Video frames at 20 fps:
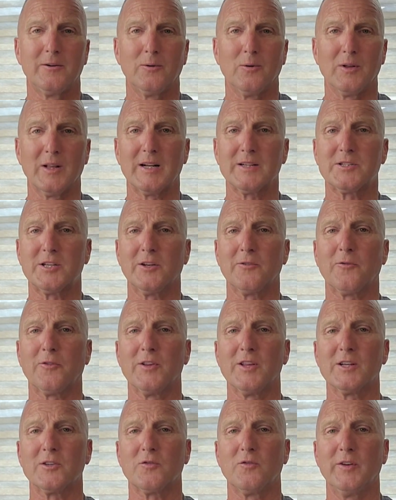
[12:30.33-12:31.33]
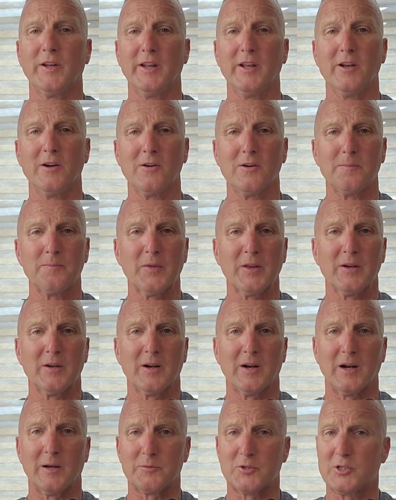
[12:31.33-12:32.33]
Well, that's it for this video.
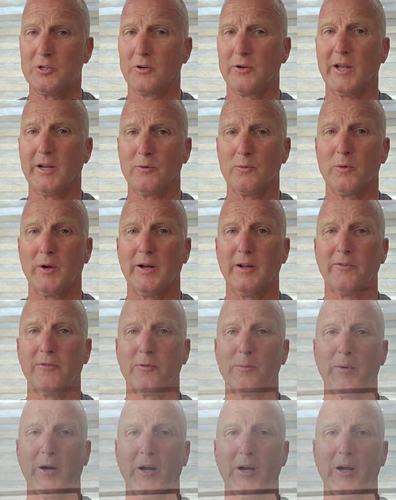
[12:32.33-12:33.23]
I'm still getting ready for